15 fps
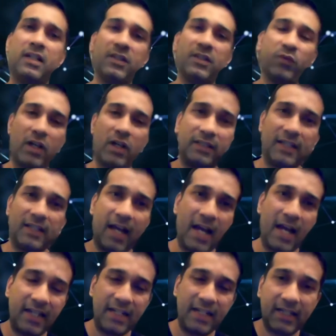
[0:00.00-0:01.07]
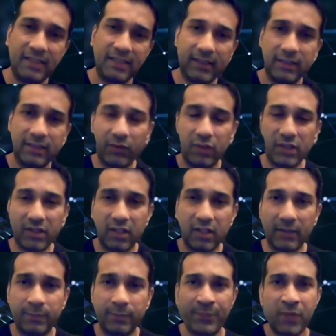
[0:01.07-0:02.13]
Okay. Hi guys, this is
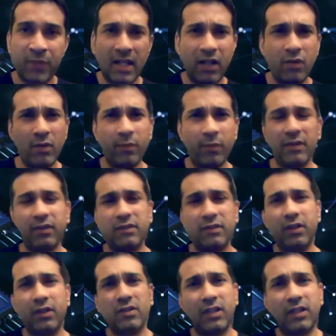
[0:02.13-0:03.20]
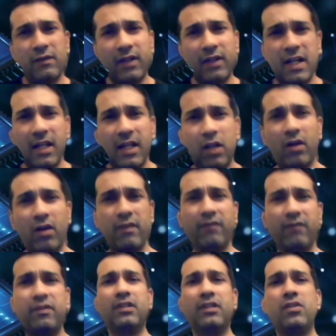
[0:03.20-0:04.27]
Vishal. Now in the previous videos, I've laid a lot of
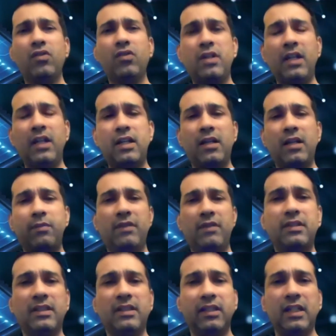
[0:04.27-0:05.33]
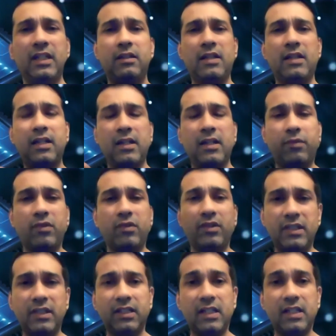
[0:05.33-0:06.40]
emphasis on data privacy, data
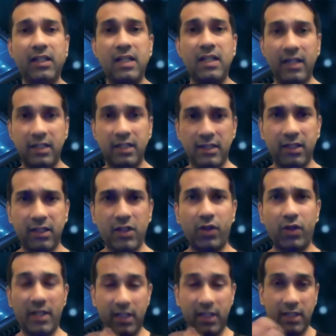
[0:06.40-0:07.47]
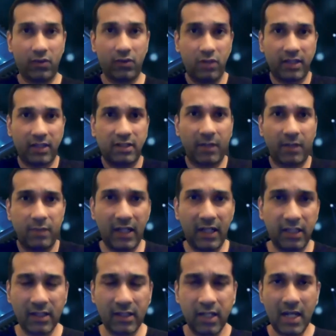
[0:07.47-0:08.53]
processing, data security in today's time and
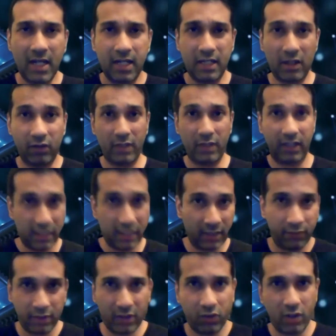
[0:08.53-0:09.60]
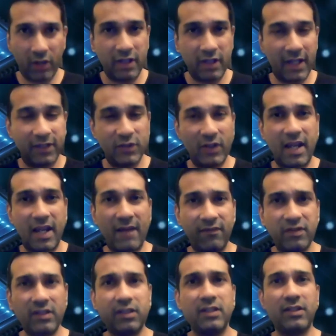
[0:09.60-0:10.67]
age. Now in my current video, I would like to lay
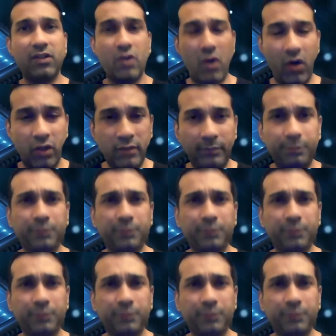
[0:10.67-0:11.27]
emphasis on